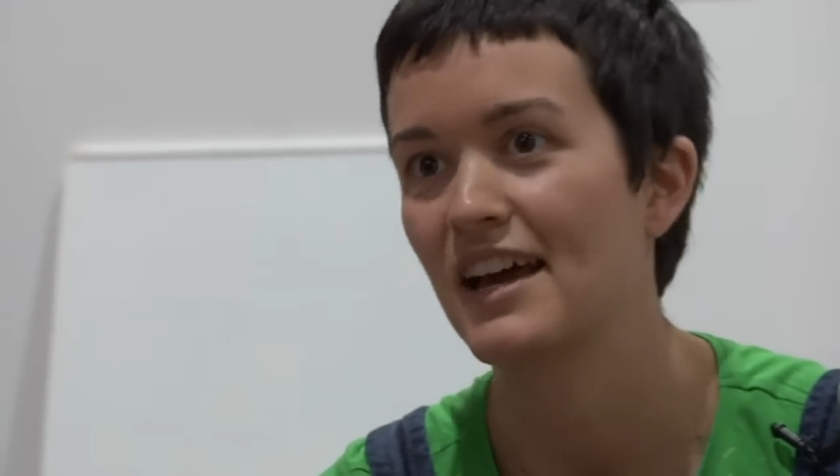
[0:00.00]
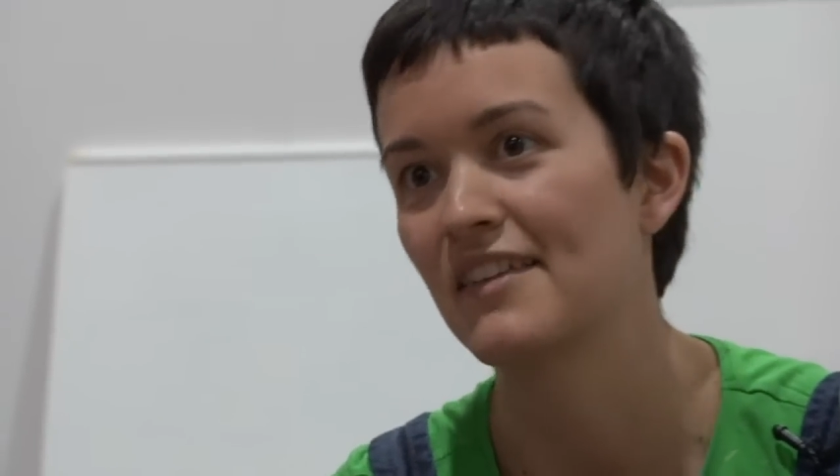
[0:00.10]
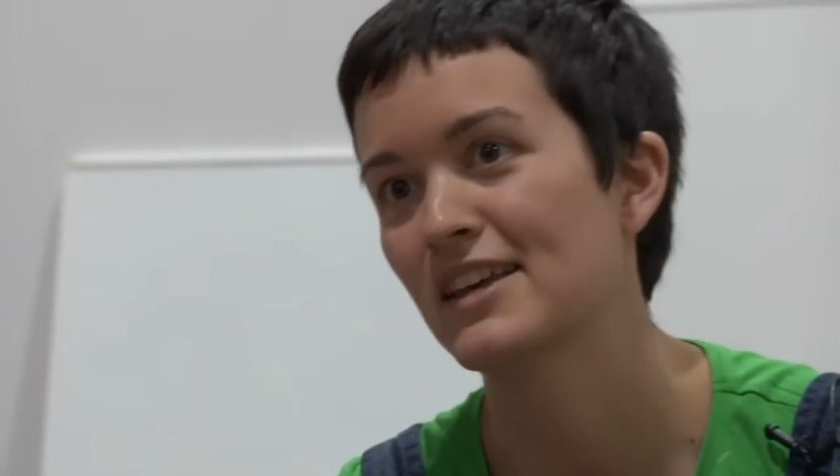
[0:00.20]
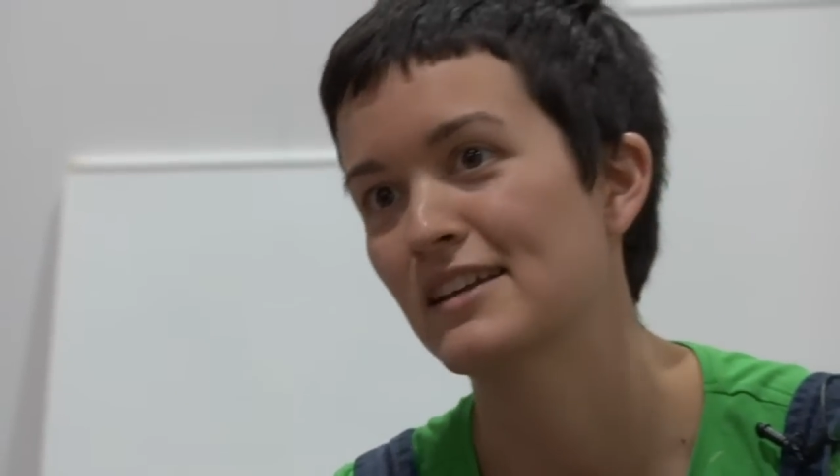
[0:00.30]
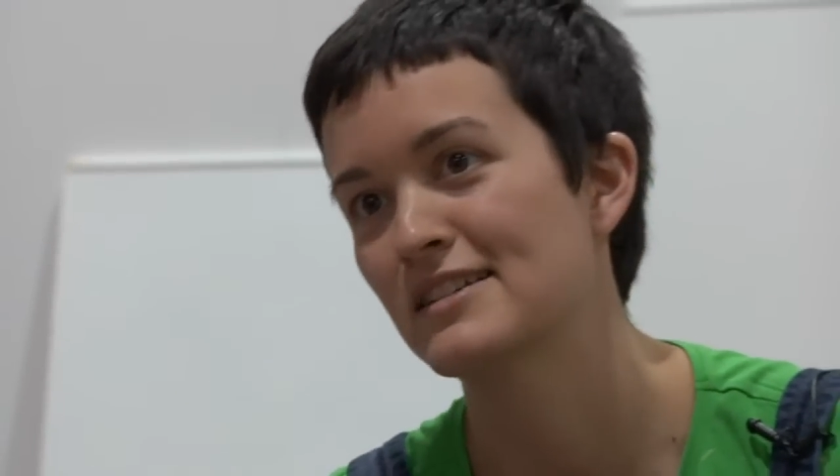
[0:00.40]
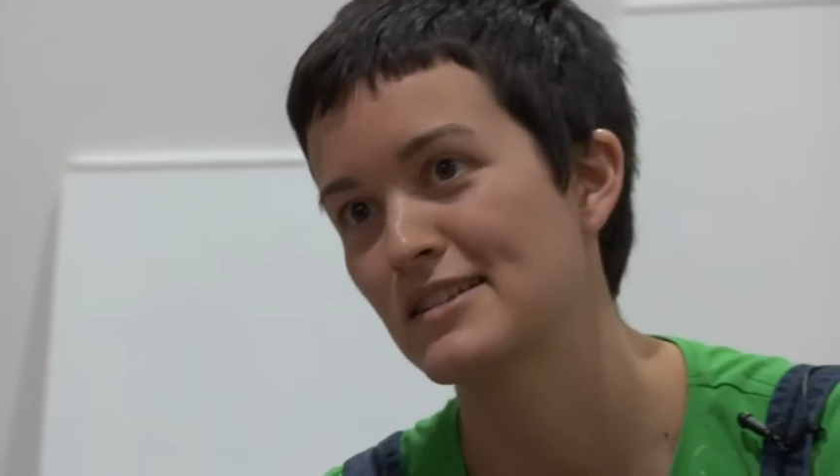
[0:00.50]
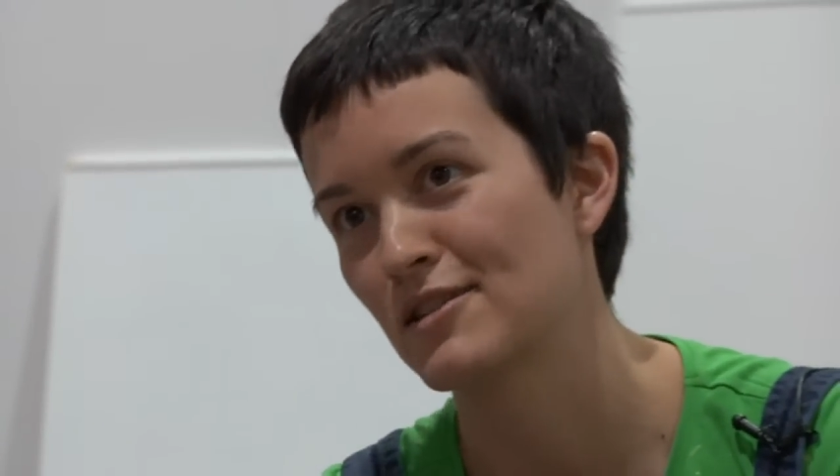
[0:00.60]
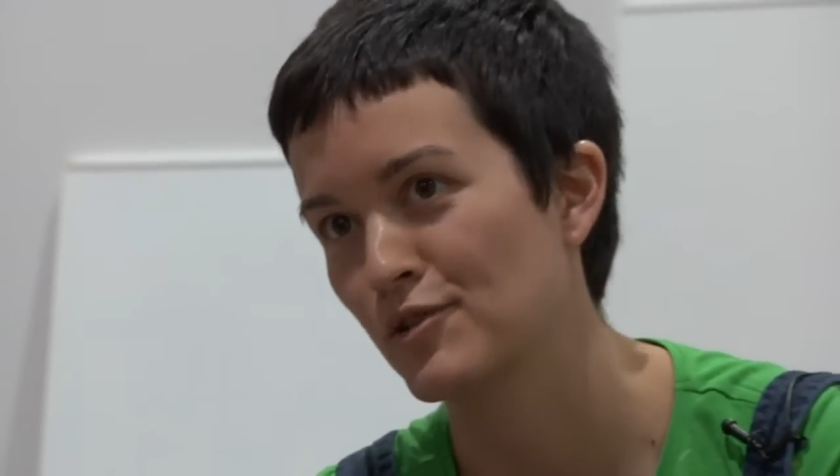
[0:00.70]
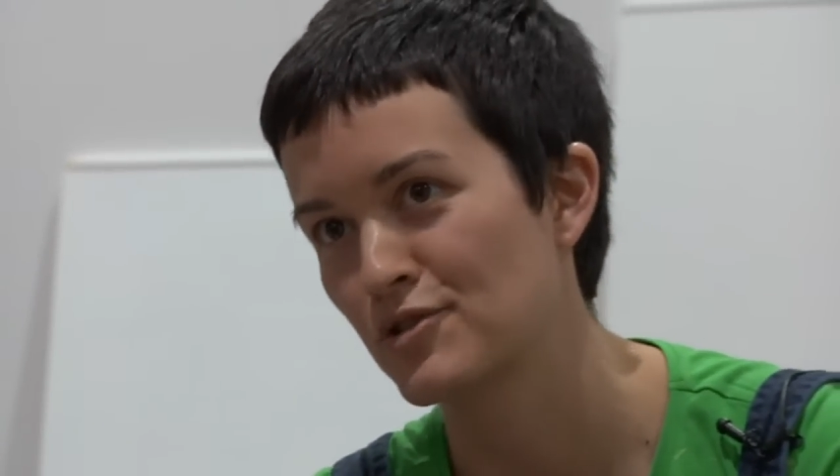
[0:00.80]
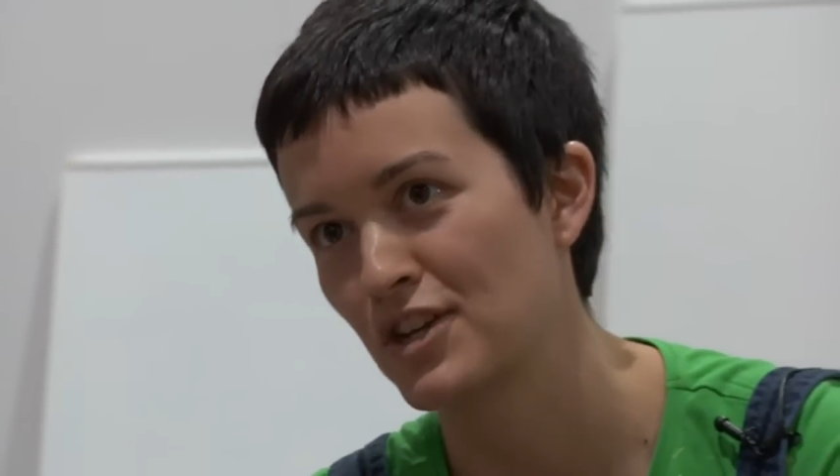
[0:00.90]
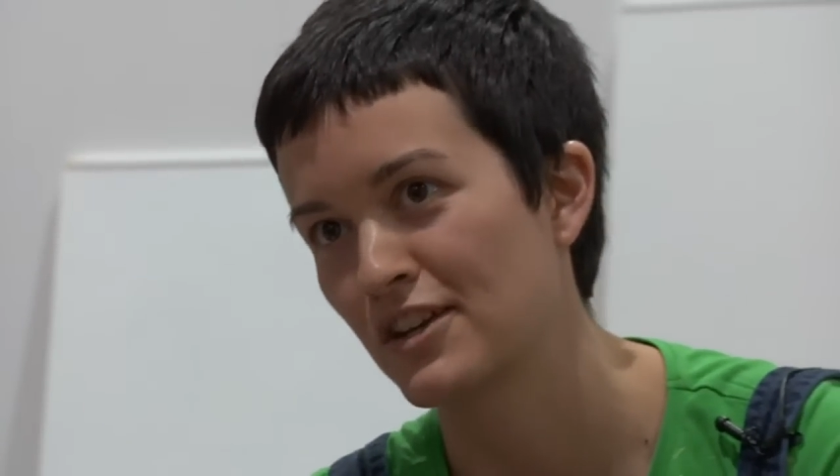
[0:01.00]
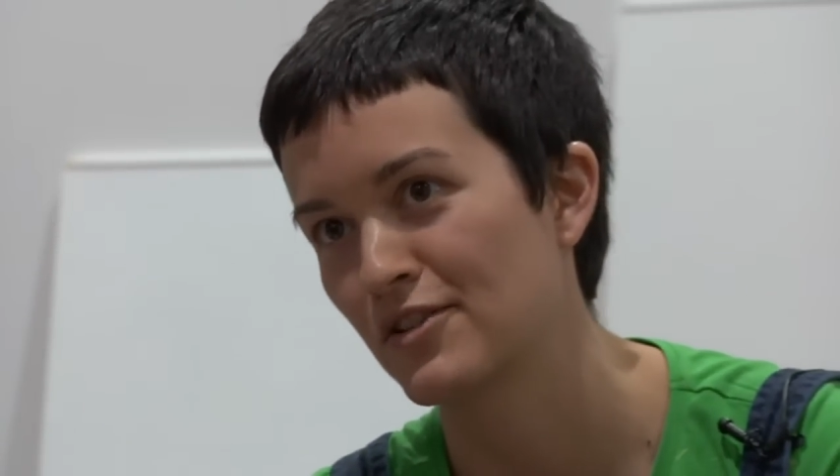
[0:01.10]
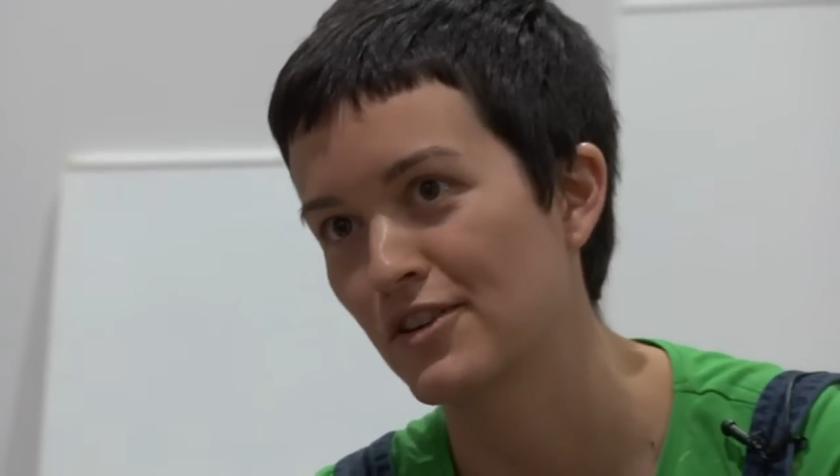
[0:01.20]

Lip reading: and then a dissolution